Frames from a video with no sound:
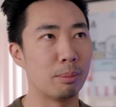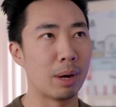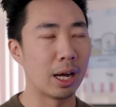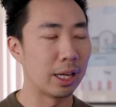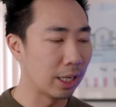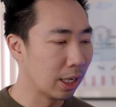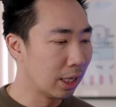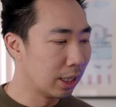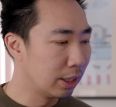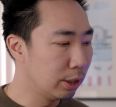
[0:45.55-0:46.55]
my
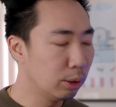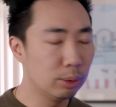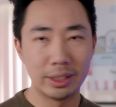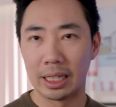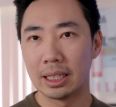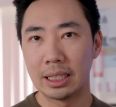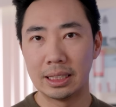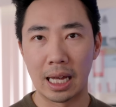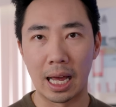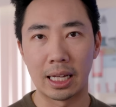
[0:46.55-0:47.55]
new daily
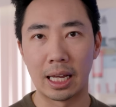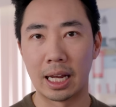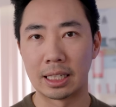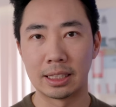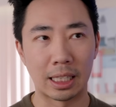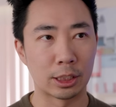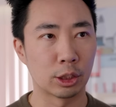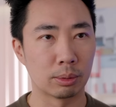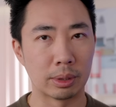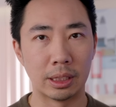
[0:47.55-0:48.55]
tech and
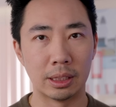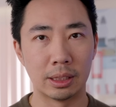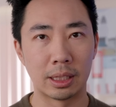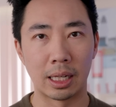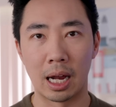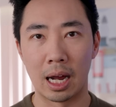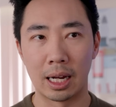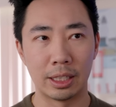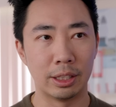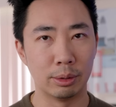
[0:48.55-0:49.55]
accessories that I
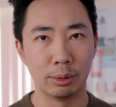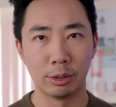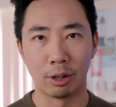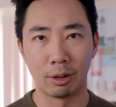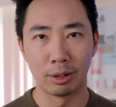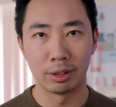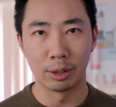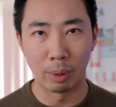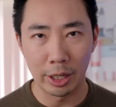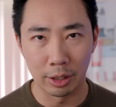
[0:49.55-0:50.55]
use on the
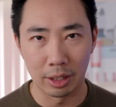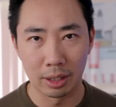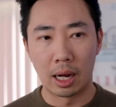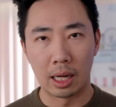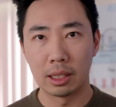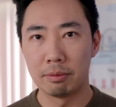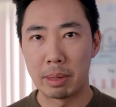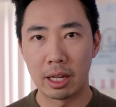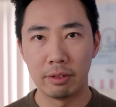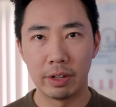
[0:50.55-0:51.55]
regular. I love
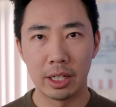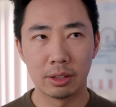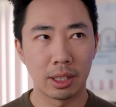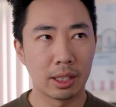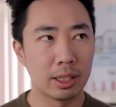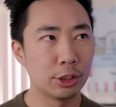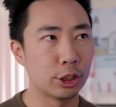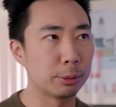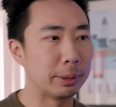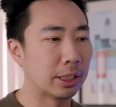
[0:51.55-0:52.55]
making videos like this
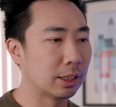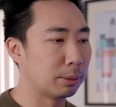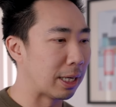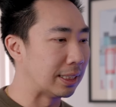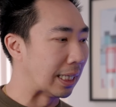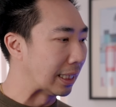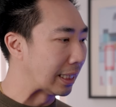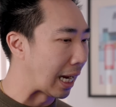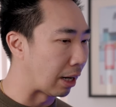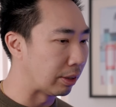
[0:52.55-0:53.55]
just because my daily
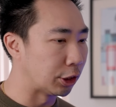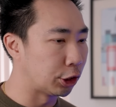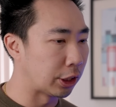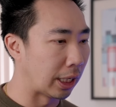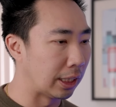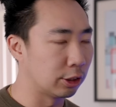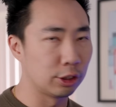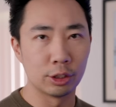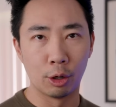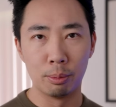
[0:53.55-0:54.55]
carry has changed
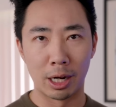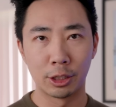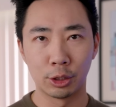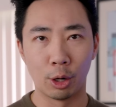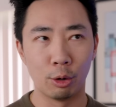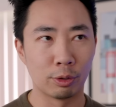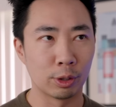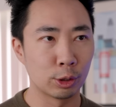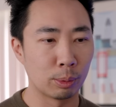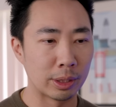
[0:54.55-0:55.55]
so much
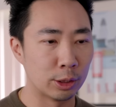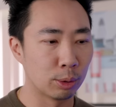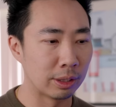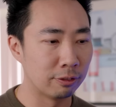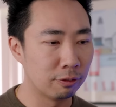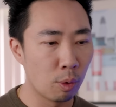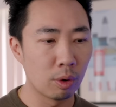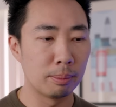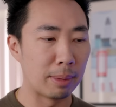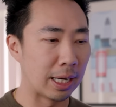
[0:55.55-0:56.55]
over
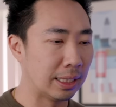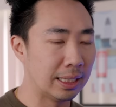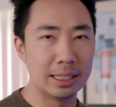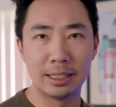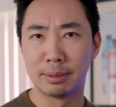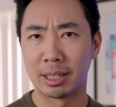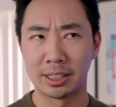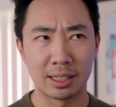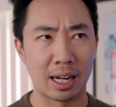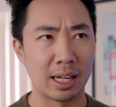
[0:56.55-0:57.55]
2024, my needs, my
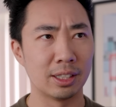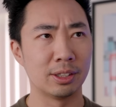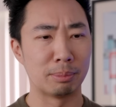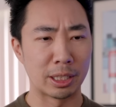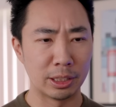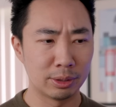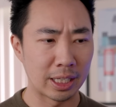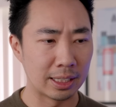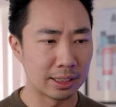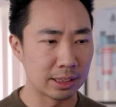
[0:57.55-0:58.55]
style, my use
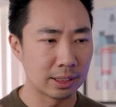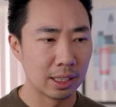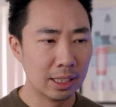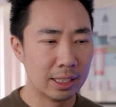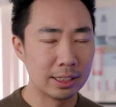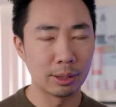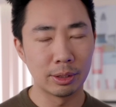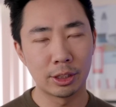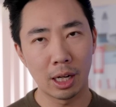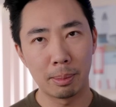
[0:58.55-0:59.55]
cases. So
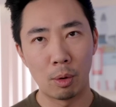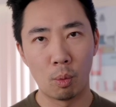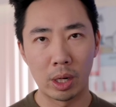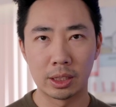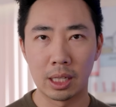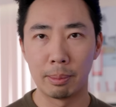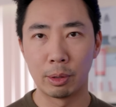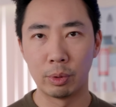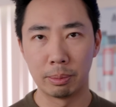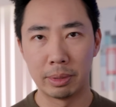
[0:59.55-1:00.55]
let's talk about what is coming
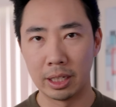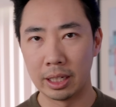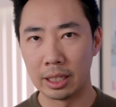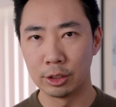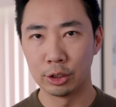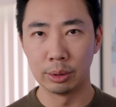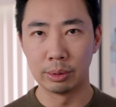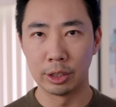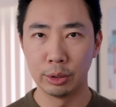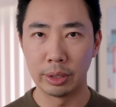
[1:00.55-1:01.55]
with me into
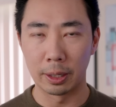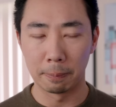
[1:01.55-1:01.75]
the new year.